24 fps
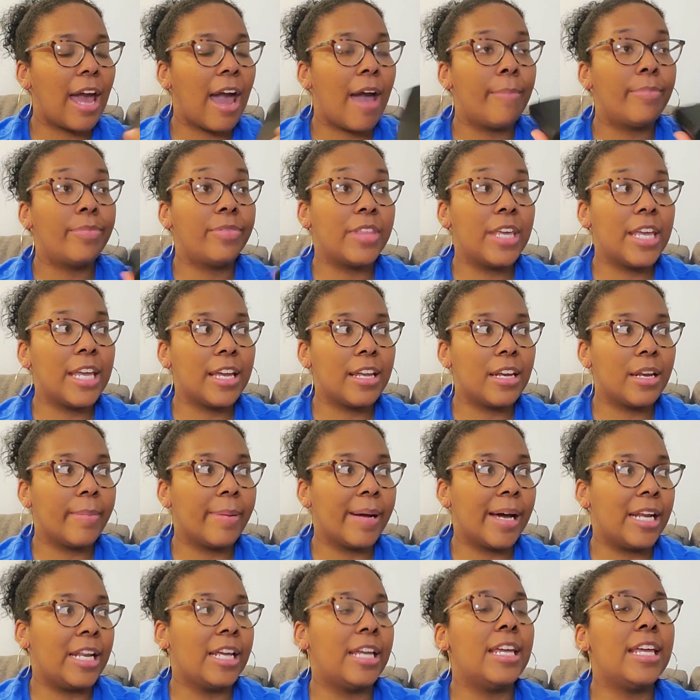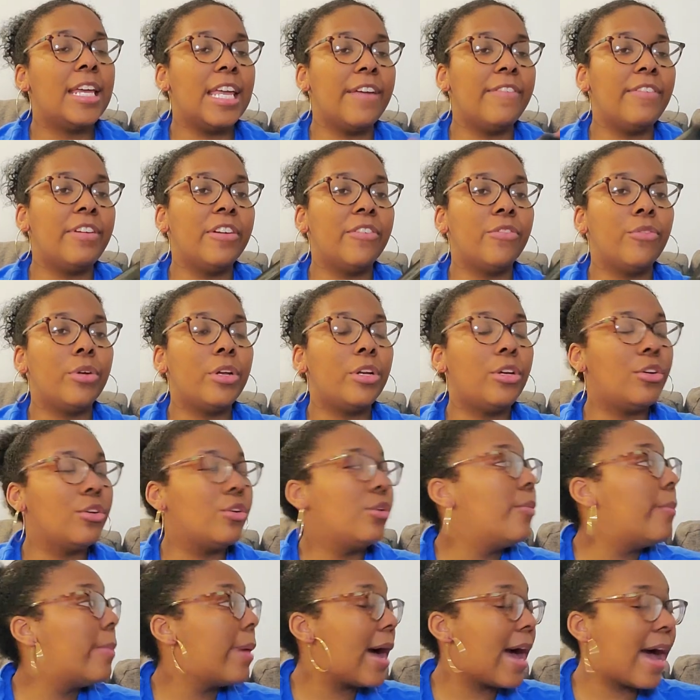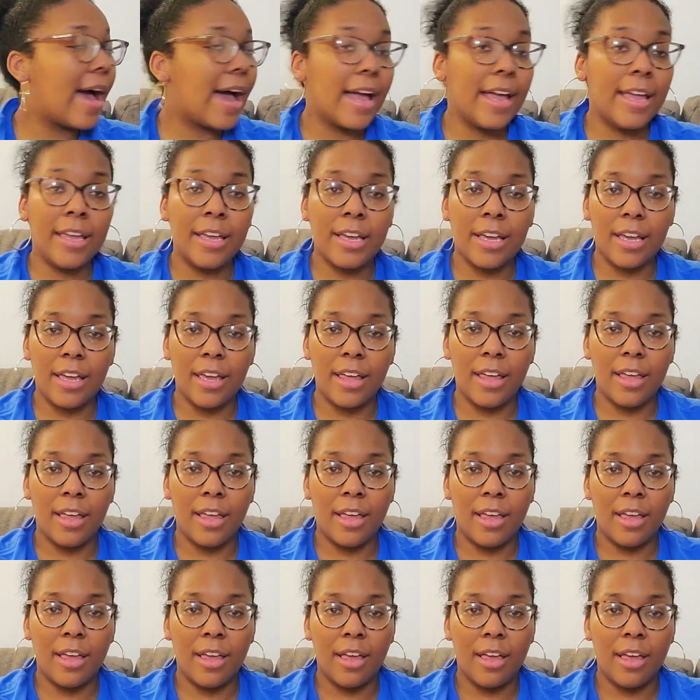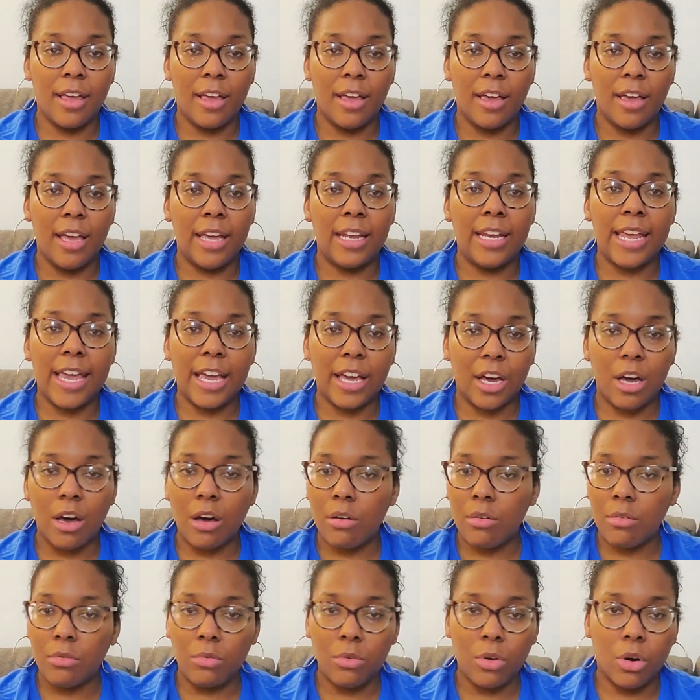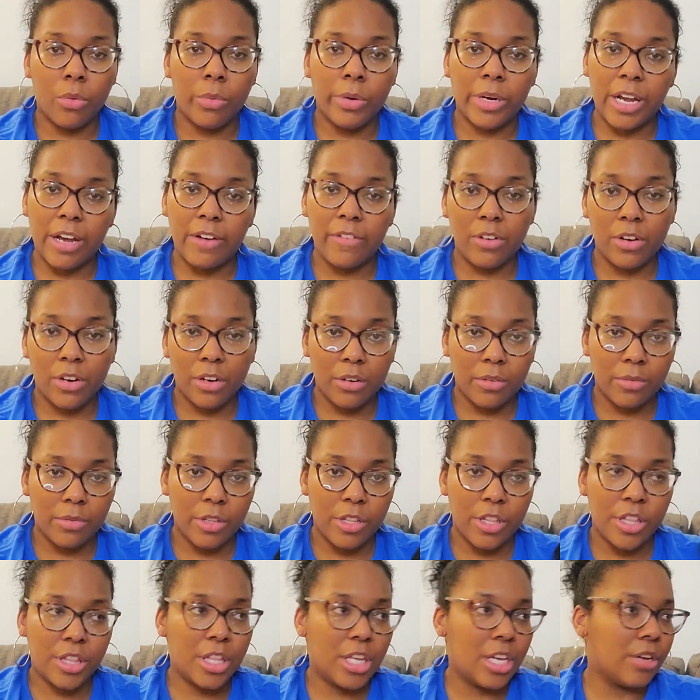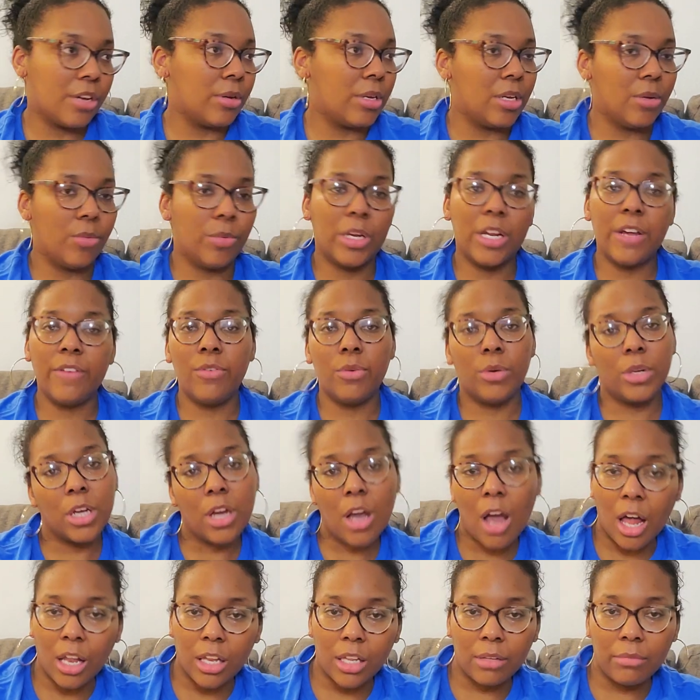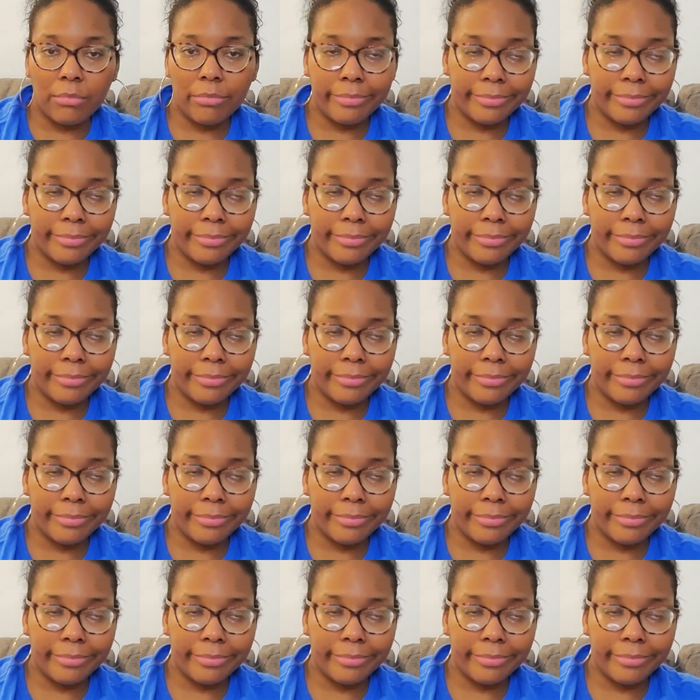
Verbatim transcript: I'm thinking about it, even if we do buy an Echo or whatever, Siri, whatever you want to call it.